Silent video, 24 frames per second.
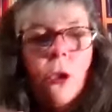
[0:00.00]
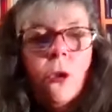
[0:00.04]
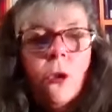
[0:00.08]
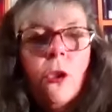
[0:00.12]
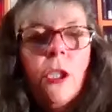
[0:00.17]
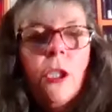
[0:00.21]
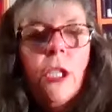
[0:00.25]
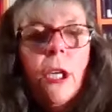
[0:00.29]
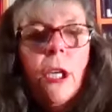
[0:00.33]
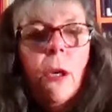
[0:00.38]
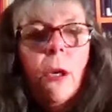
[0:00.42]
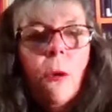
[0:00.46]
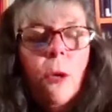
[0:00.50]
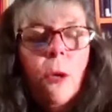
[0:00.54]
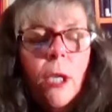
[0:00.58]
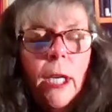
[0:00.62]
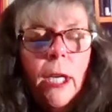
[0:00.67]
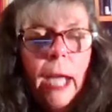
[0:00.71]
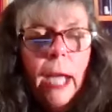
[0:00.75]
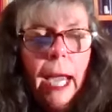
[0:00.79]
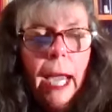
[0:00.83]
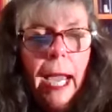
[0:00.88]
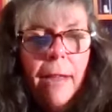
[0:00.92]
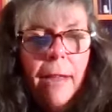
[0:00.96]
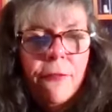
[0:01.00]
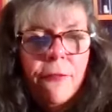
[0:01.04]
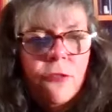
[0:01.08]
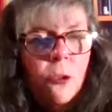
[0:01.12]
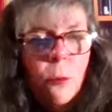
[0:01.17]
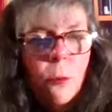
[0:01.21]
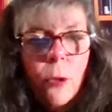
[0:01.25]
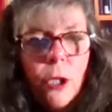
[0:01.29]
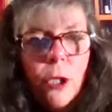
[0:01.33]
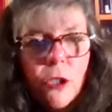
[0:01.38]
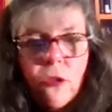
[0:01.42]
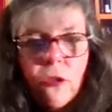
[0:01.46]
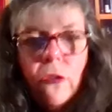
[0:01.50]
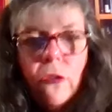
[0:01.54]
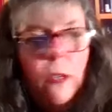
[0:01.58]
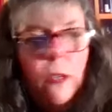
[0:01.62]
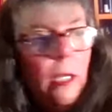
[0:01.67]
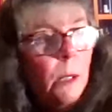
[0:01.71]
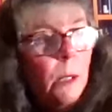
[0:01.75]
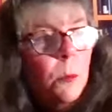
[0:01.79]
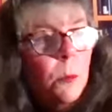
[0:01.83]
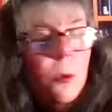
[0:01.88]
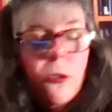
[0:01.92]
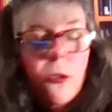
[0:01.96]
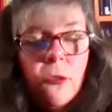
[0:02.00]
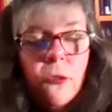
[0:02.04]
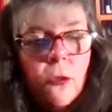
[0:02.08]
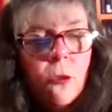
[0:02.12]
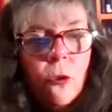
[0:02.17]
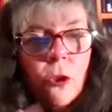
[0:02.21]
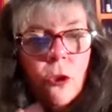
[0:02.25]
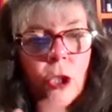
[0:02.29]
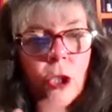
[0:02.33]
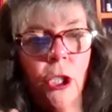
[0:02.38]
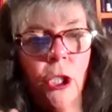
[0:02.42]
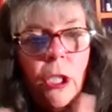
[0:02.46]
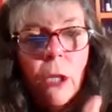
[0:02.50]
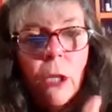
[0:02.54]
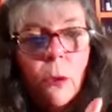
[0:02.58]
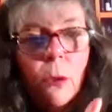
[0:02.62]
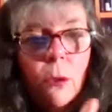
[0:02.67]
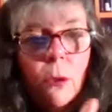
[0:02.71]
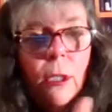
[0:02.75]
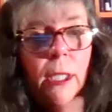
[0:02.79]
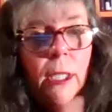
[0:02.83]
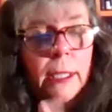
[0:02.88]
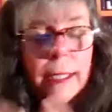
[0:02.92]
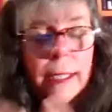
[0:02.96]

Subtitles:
you know, afterwards it was, you know,